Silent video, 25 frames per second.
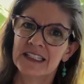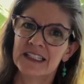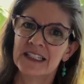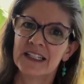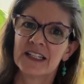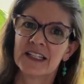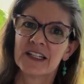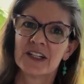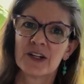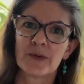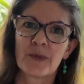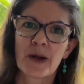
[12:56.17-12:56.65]

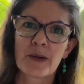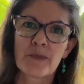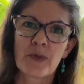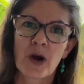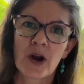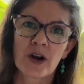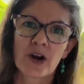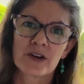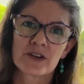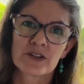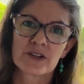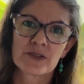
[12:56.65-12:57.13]
my
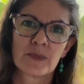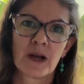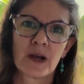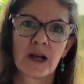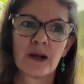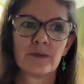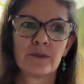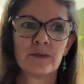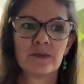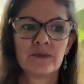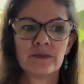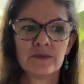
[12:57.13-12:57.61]
partner's
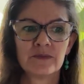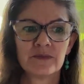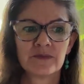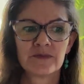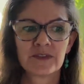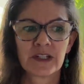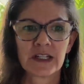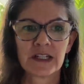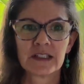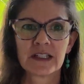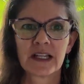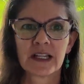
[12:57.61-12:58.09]
mom
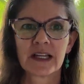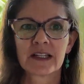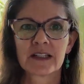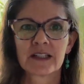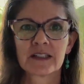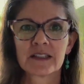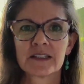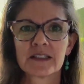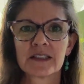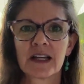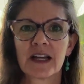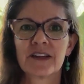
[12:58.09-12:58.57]

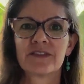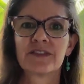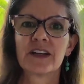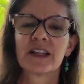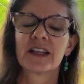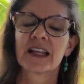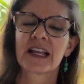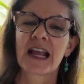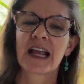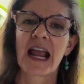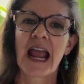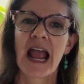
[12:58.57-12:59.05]
I felt
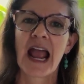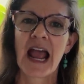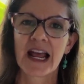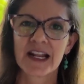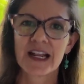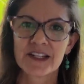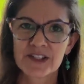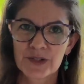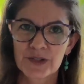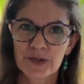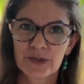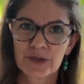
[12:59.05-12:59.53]
like I
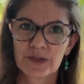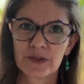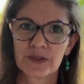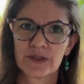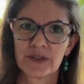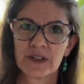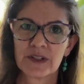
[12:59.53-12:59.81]
had to